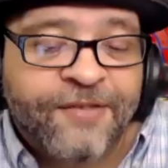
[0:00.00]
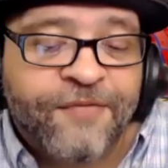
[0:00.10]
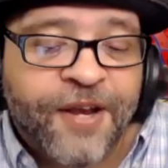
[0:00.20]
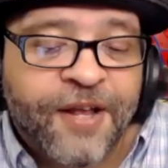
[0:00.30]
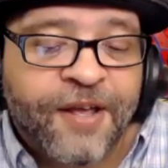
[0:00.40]

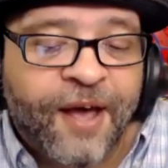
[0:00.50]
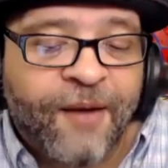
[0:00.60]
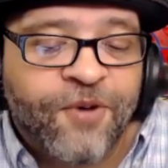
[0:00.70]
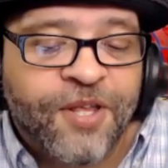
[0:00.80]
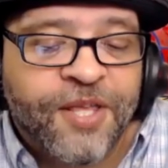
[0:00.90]
Davida,
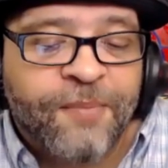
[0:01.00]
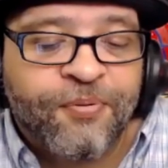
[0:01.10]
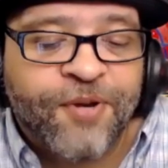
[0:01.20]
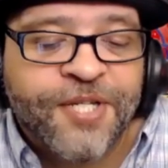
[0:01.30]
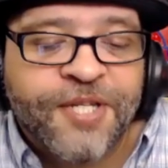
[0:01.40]
I'm really
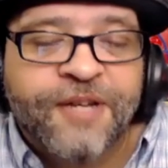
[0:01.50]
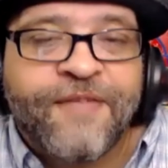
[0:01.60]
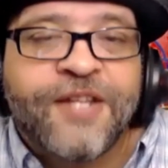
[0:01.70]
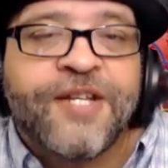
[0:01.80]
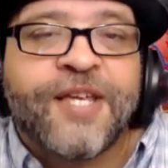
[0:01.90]
appreciative
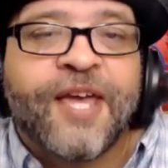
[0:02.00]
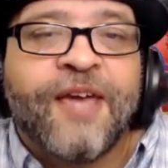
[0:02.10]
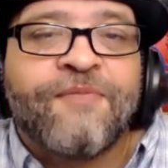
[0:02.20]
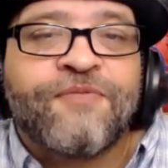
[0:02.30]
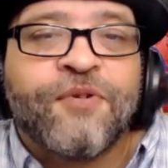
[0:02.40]
that you
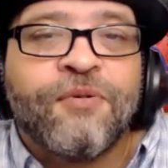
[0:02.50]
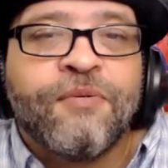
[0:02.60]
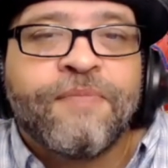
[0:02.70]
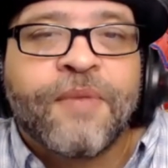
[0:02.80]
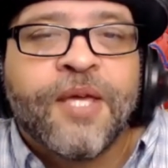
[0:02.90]
came
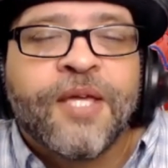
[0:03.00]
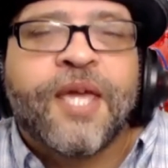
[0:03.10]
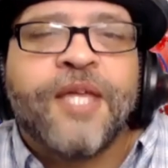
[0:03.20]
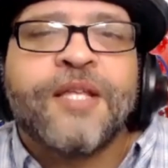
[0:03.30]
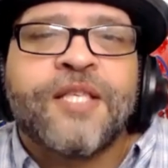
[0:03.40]
through.
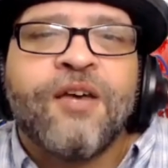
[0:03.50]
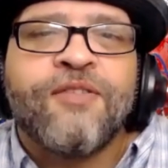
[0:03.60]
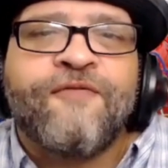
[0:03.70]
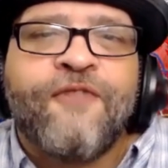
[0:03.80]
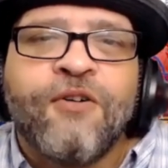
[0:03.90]
Can you tell
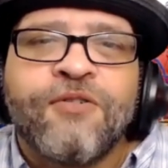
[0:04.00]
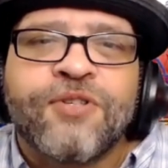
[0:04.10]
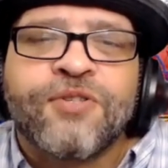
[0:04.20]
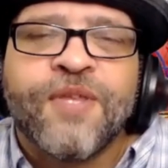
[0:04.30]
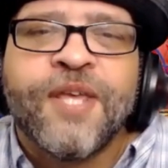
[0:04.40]
the
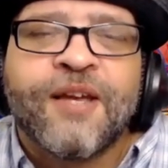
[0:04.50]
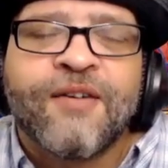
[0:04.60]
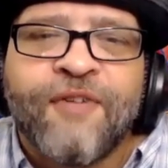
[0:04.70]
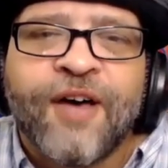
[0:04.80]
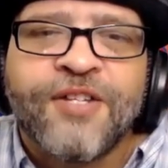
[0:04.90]
folks where they can
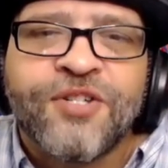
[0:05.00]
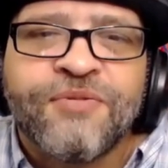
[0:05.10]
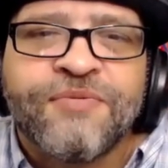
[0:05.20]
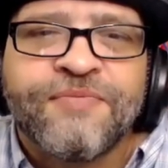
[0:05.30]
find you?